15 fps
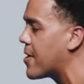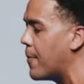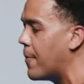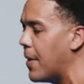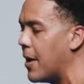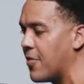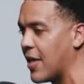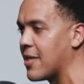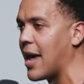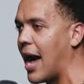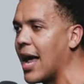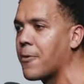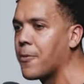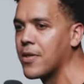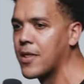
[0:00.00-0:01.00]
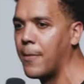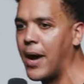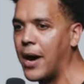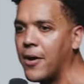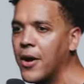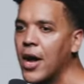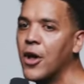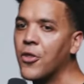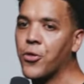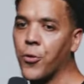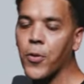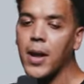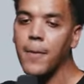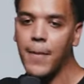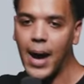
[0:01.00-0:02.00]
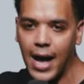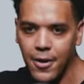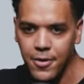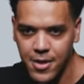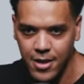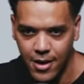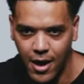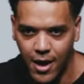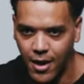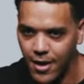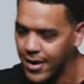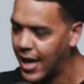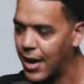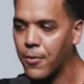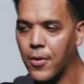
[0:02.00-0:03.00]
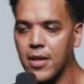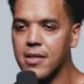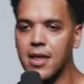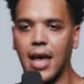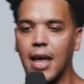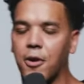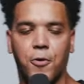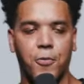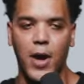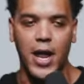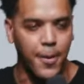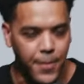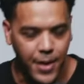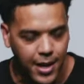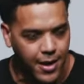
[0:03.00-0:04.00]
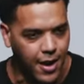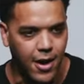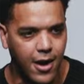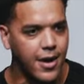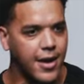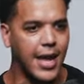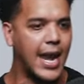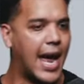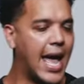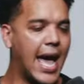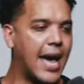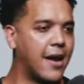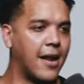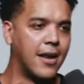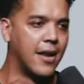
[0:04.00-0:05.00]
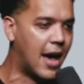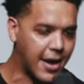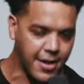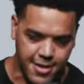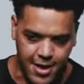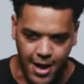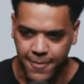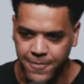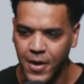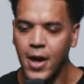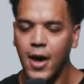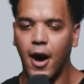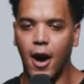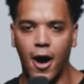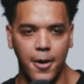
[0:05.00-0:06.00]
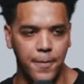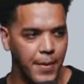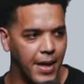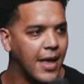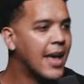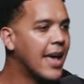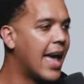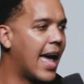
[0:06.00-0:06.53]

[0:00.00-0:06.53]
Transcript: was a, this hike was about three miles long. It was incredibly long and I had had a lot of stuff on me.